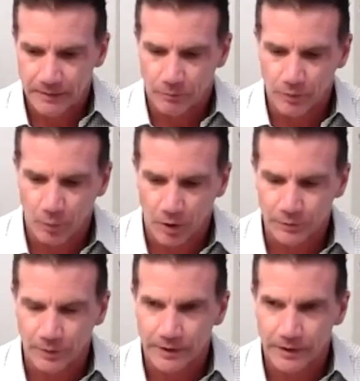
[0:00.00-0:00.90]
we
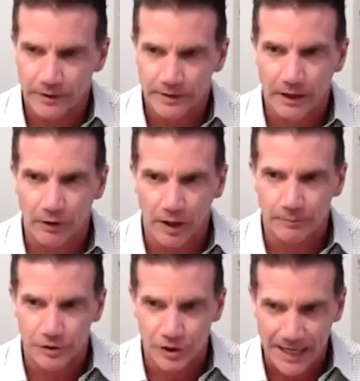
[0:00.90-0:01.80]
worked with, their
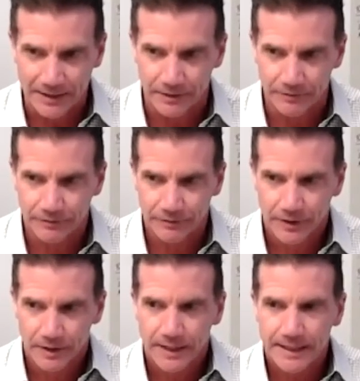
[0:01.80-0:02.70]
objective
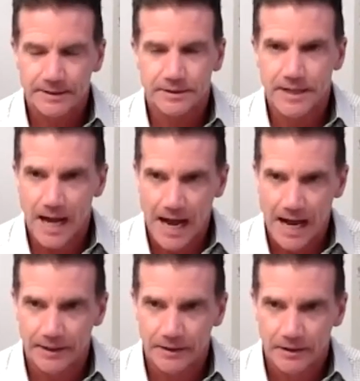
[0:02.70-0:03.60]
is
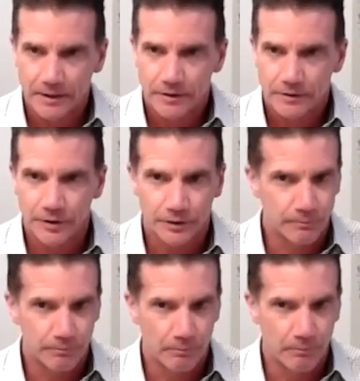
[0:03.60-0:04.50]
not to
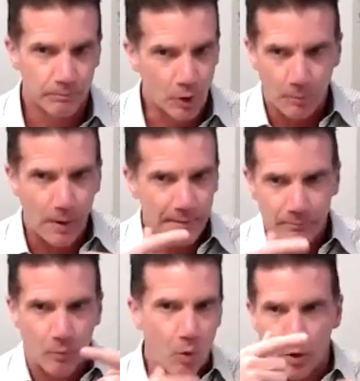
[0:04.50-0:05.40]
go buy
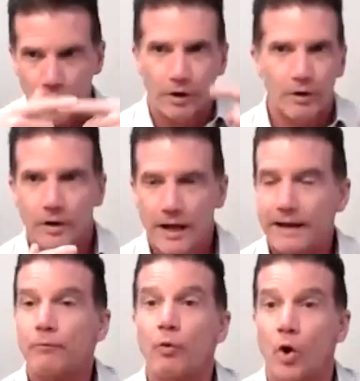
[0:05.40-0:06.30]
more
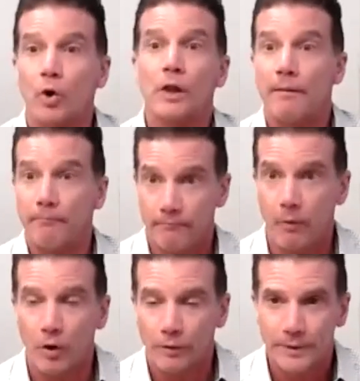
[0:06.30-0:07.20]
and roll up
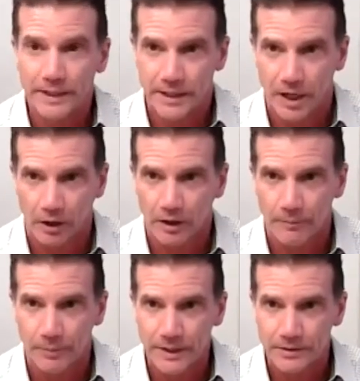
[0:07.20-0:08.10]
more BDR
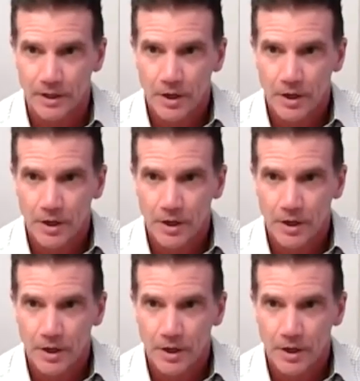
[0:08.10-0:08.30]
companies.